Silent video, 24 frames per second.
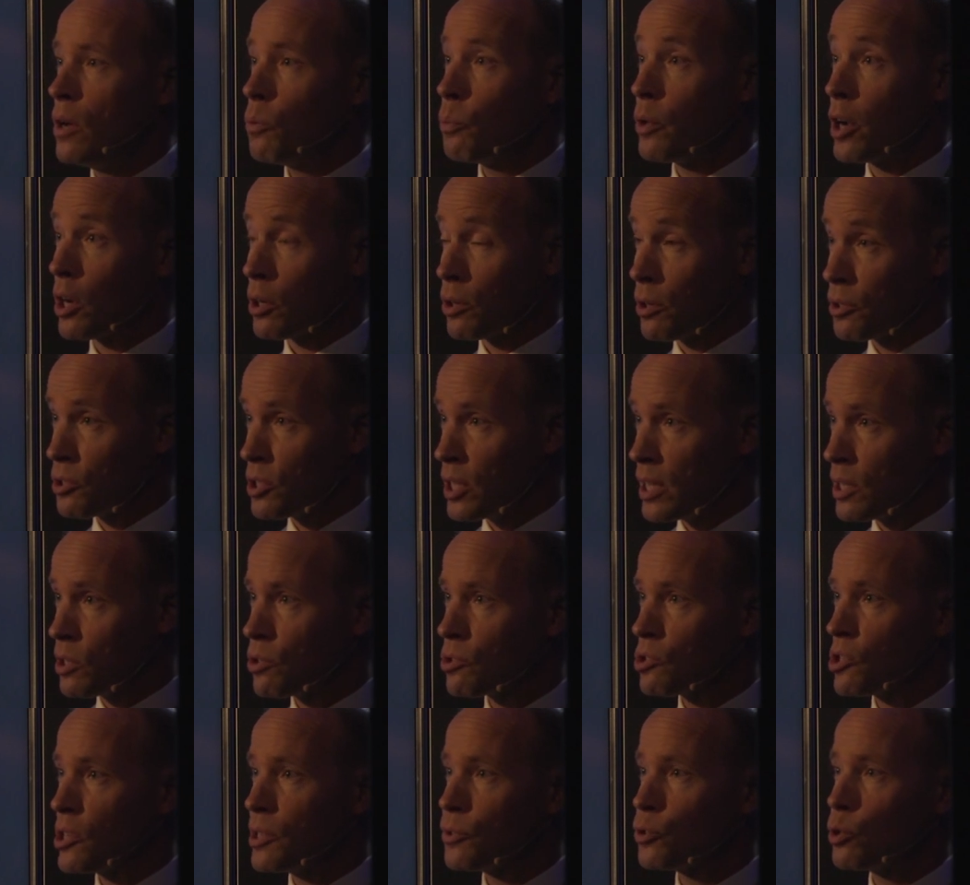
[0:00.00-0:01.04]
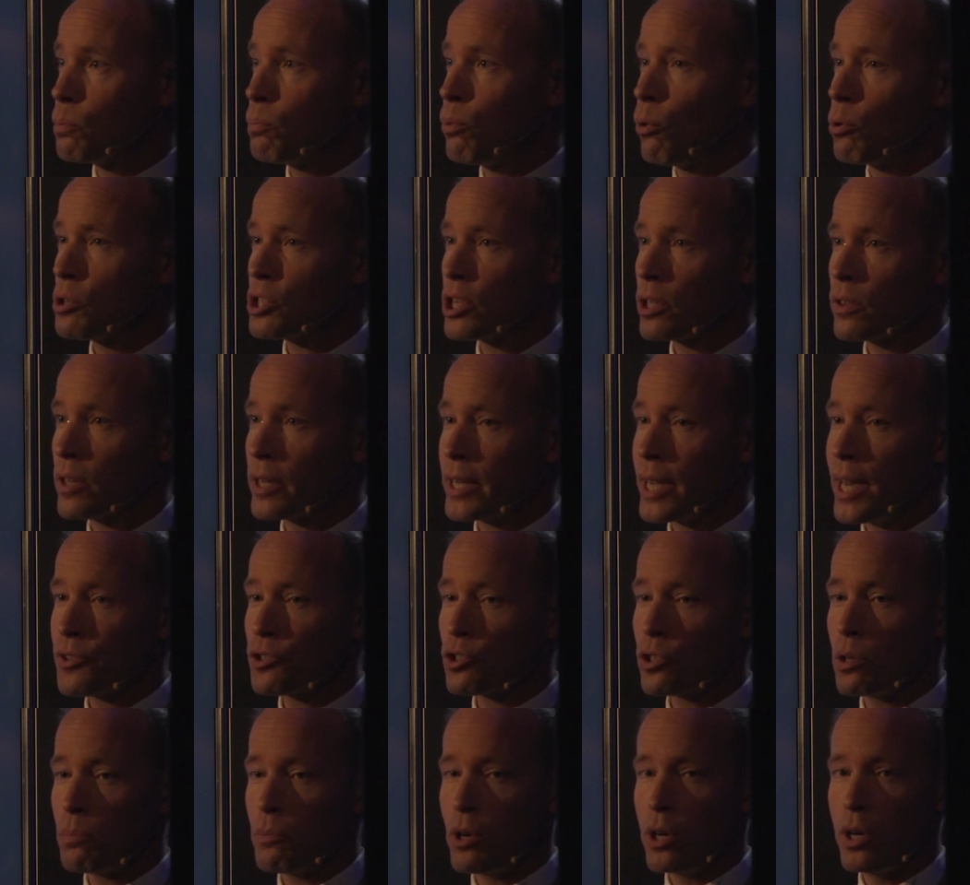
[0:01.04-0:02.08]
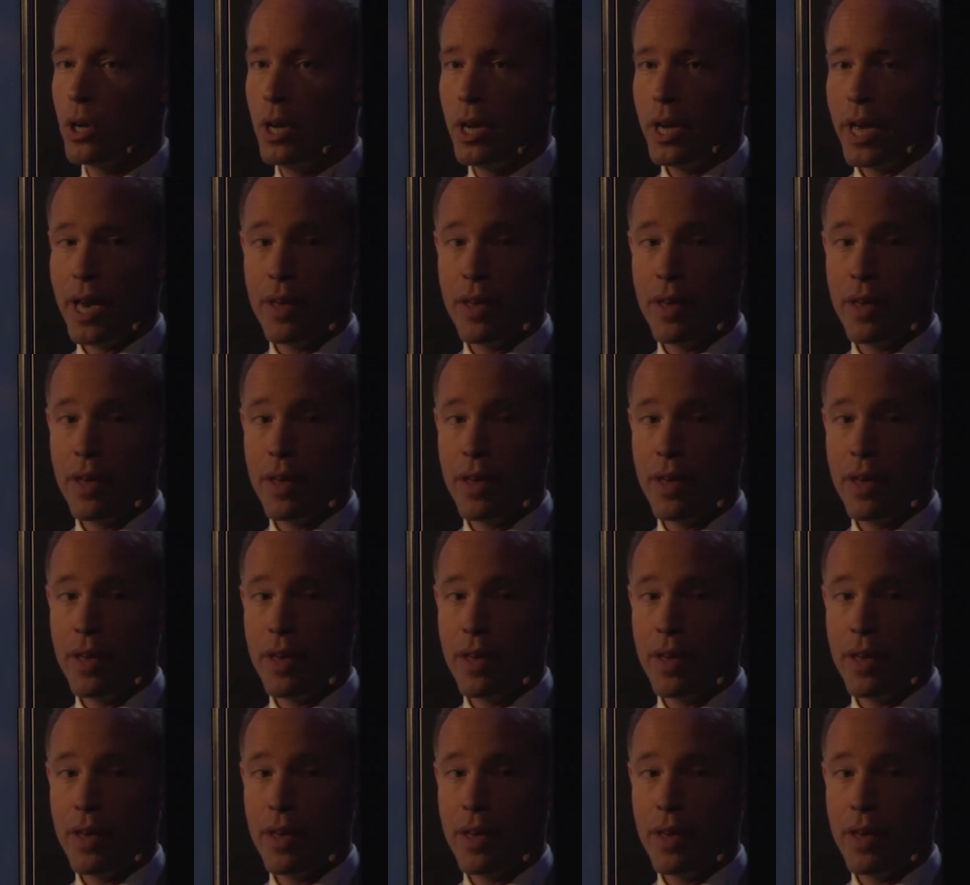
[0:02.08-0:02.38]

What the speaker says: We are continuously supporting the customer,